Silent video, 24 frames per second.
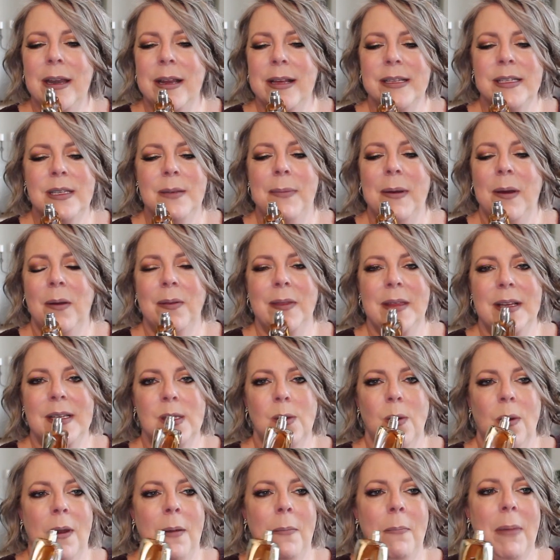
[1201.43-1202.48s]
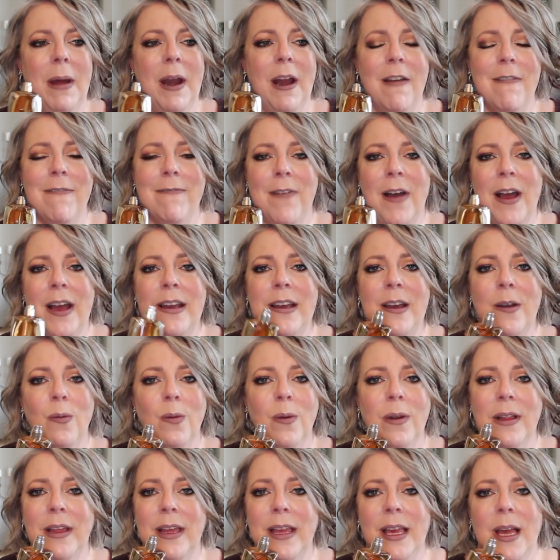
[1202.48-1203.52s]
it is about this one, but I find it
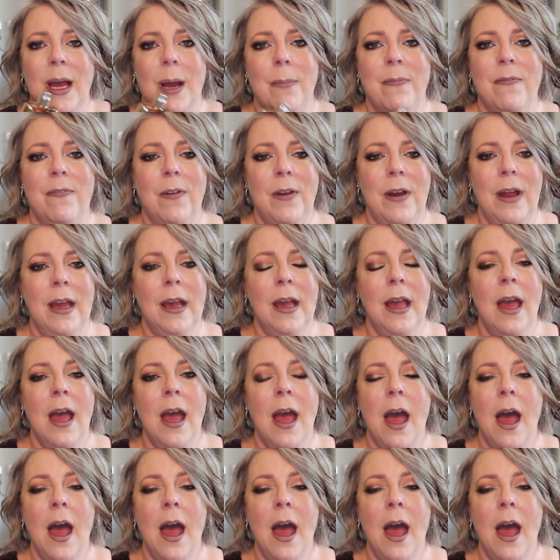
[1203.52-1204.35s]
really comforting.